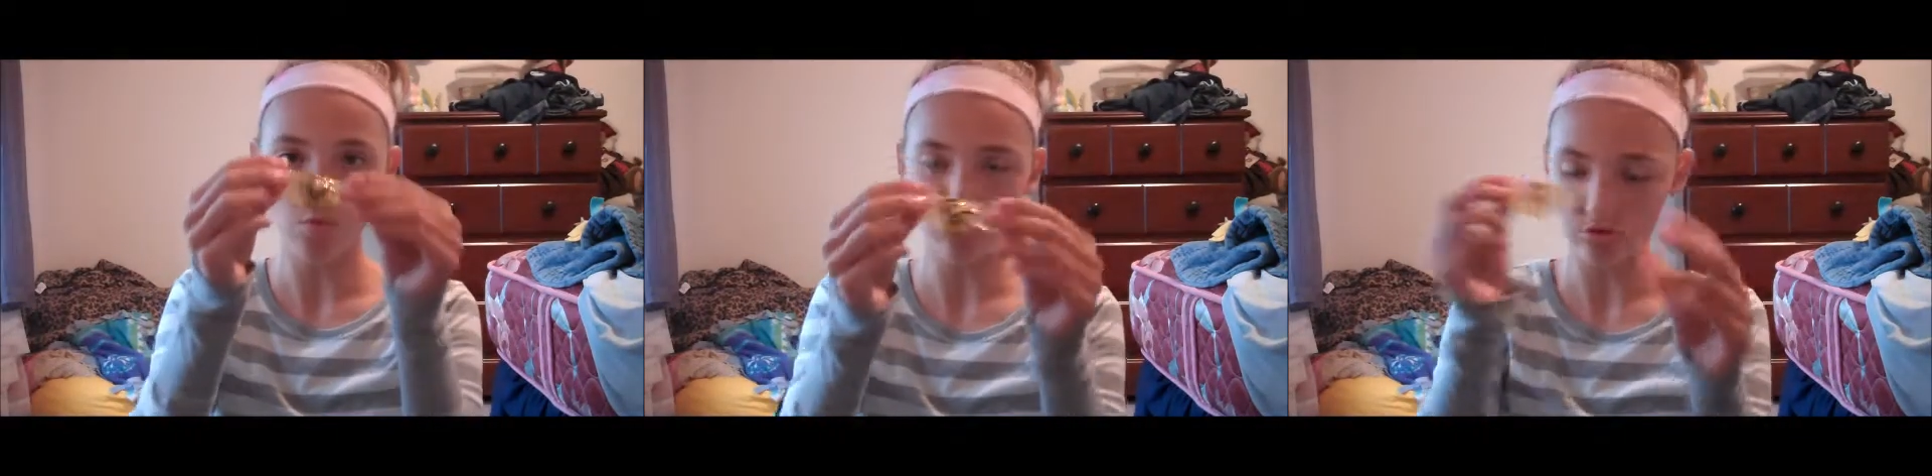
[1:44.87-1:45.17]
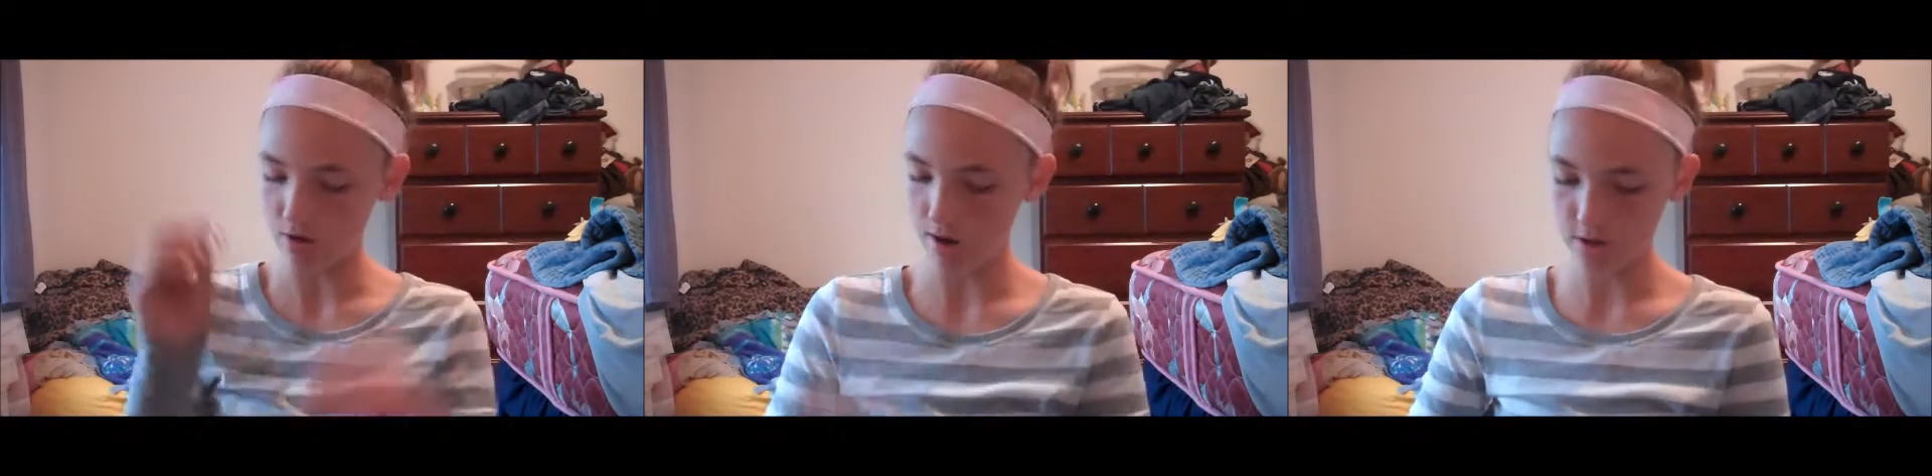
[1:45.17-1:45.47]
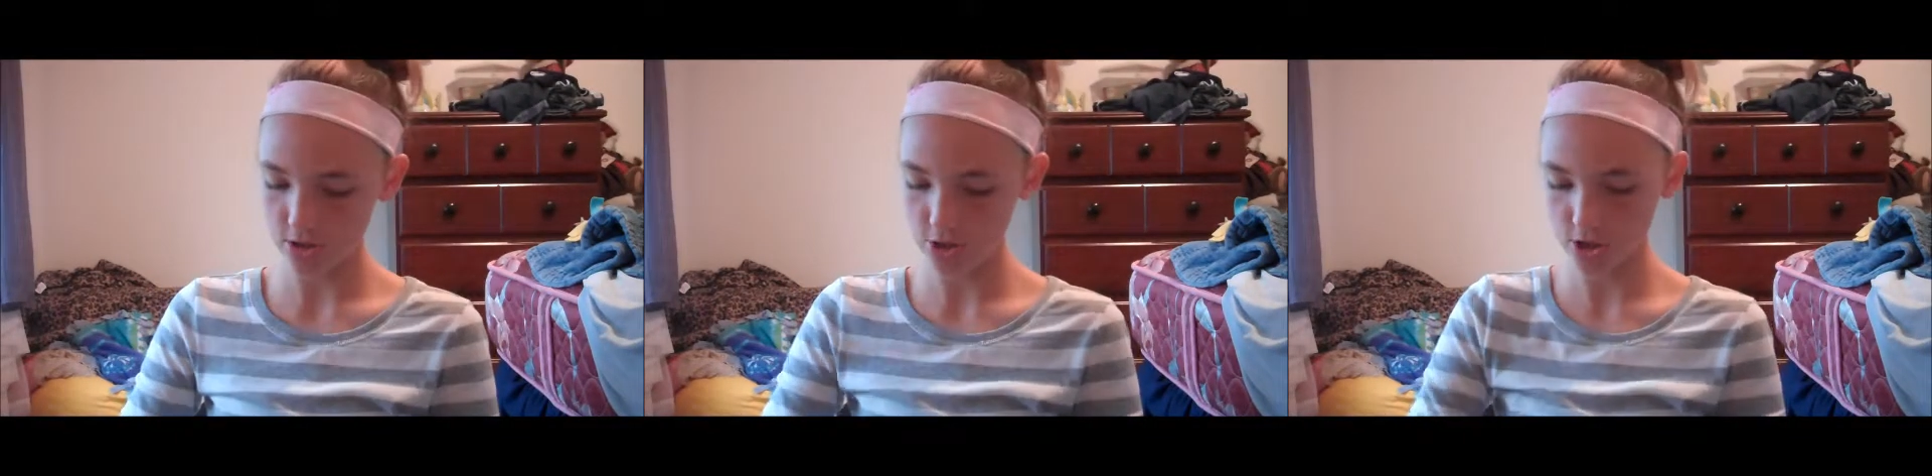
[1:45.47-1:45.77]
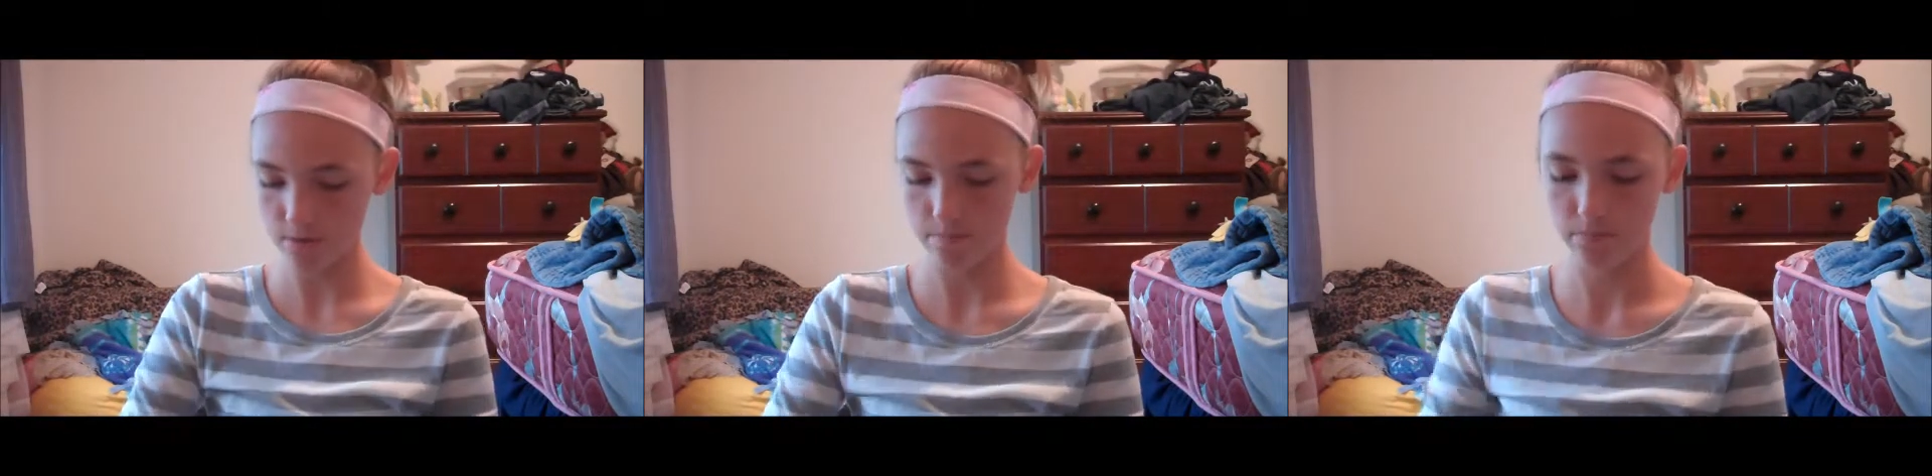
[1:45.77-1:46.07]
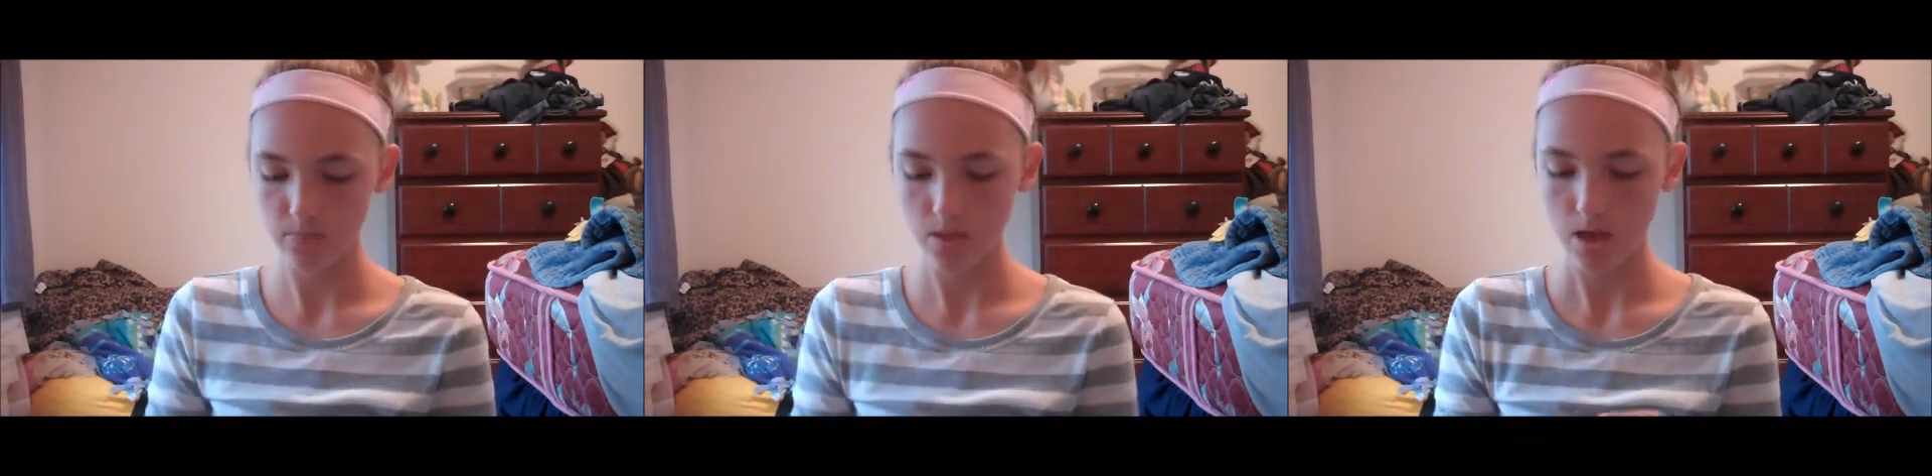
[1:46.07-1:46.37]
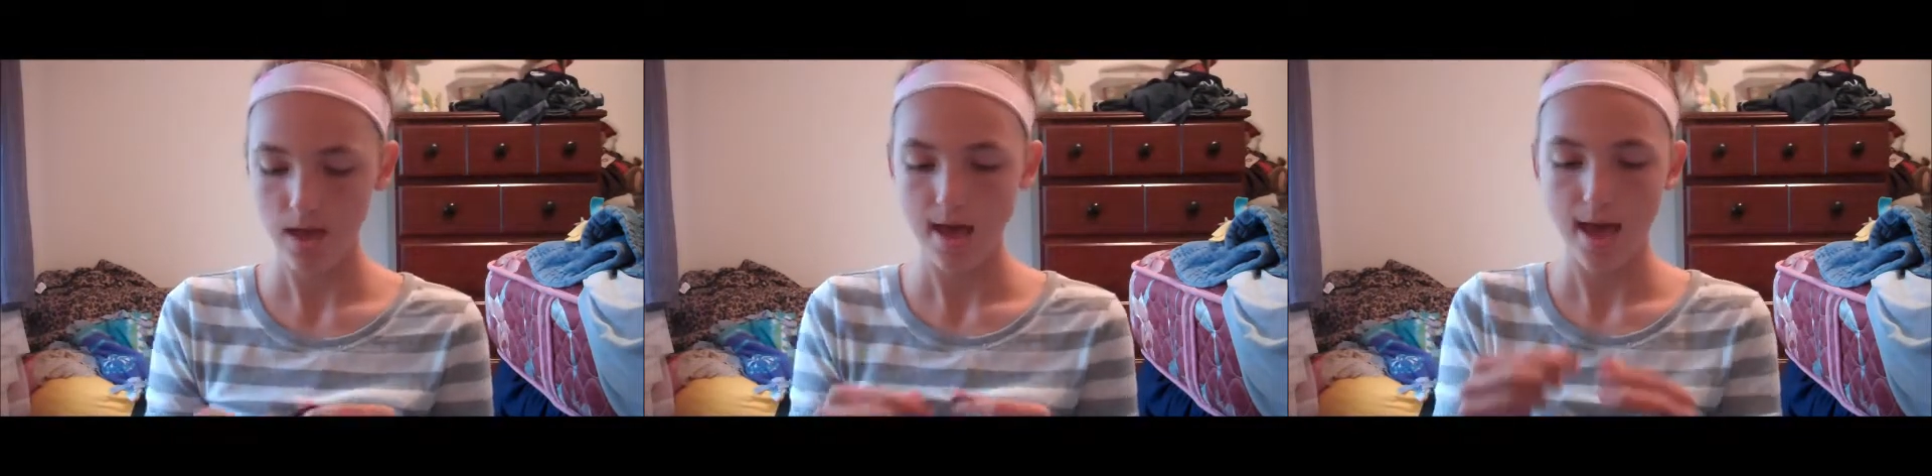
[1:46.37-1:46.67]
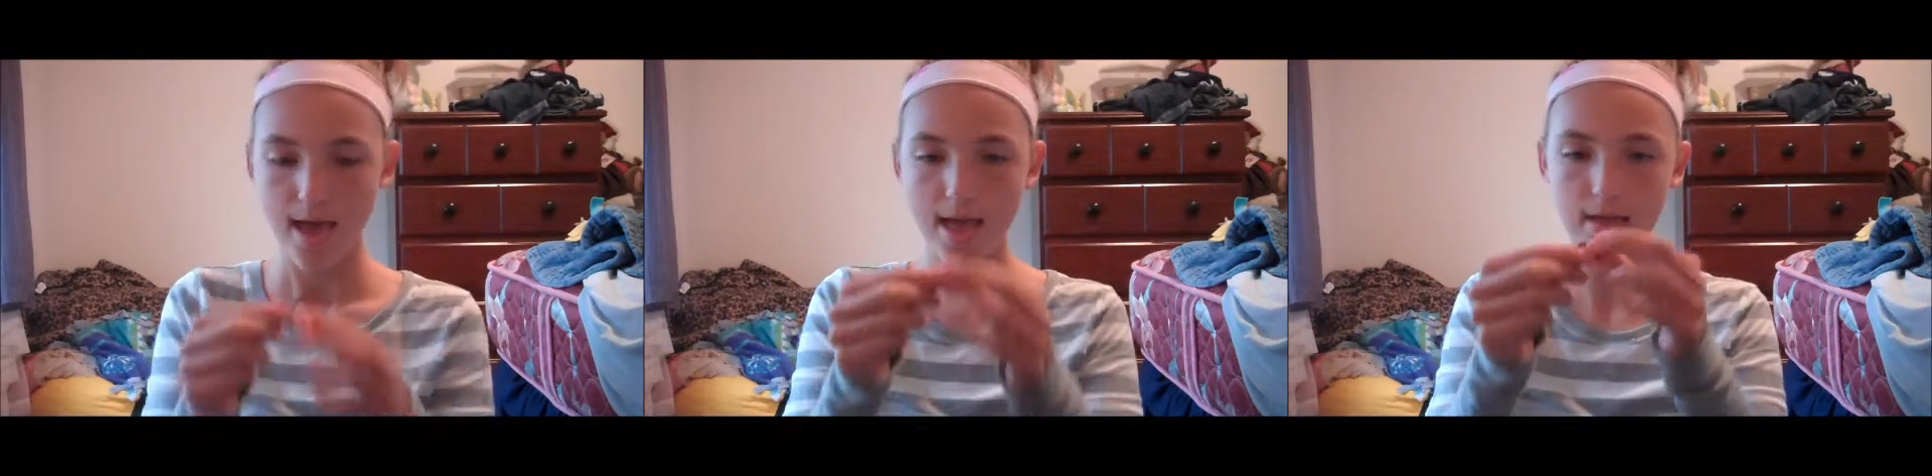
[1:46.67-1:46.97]
more trash
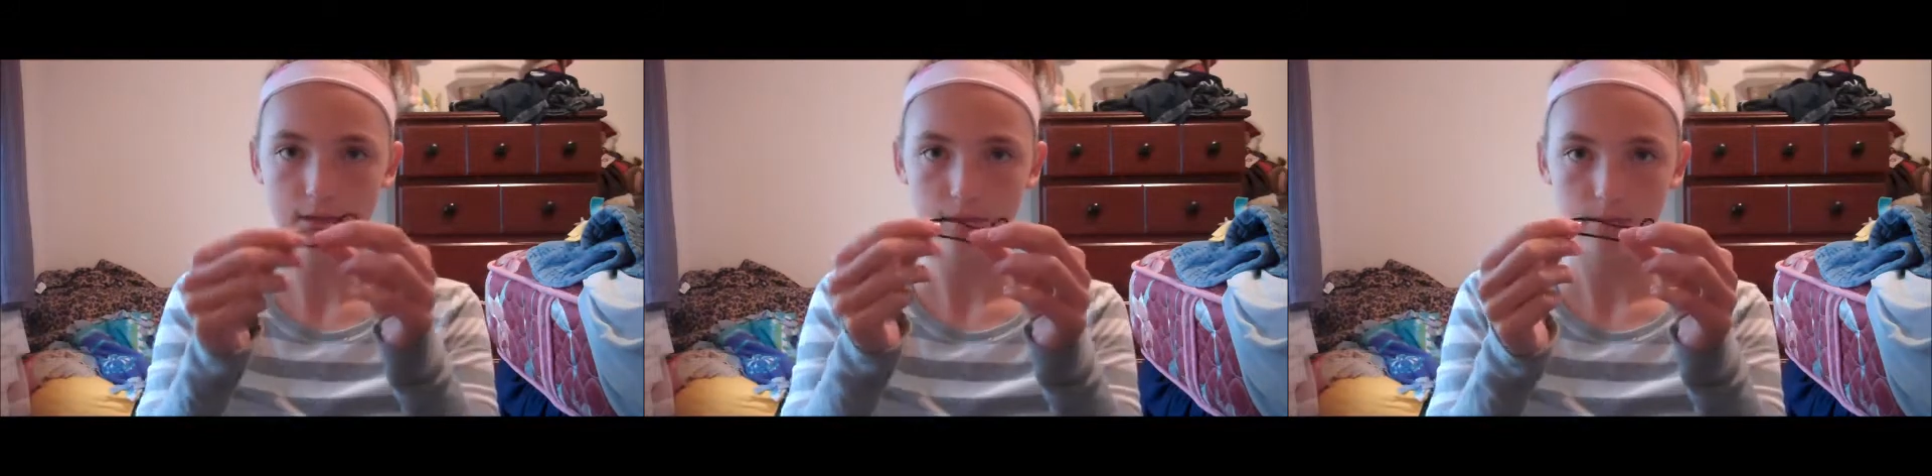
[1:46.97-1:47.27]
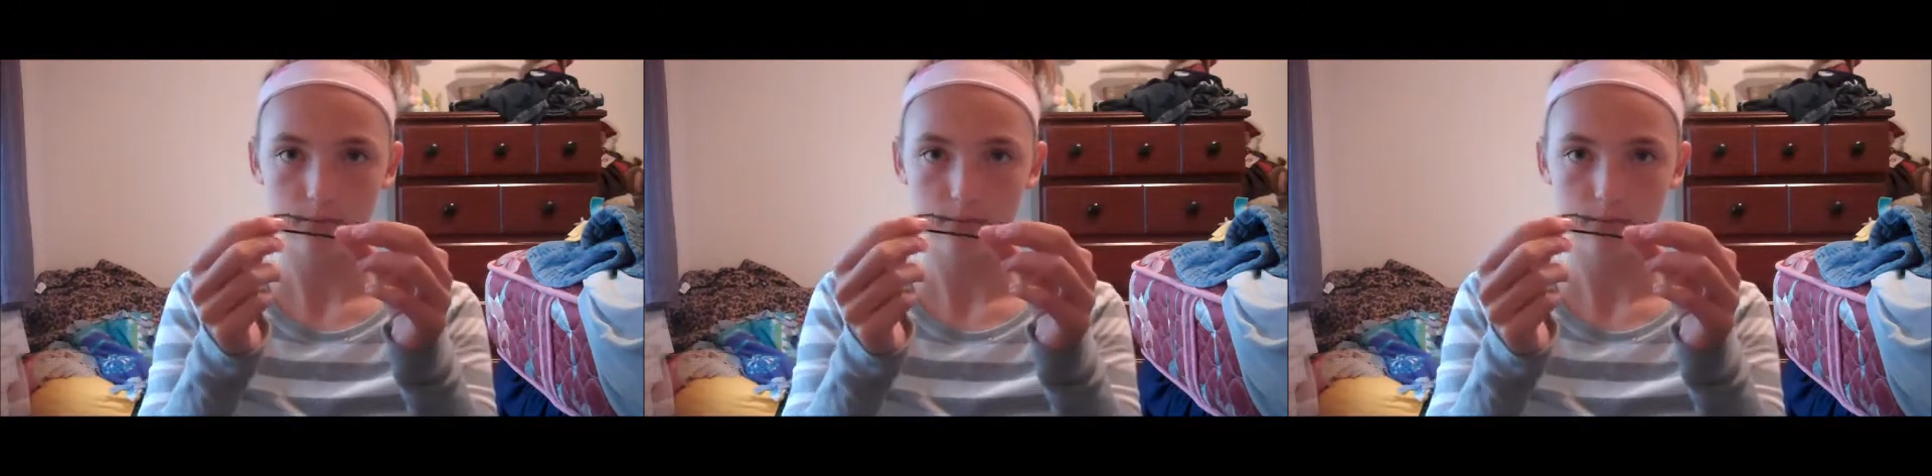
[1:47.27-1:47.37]
and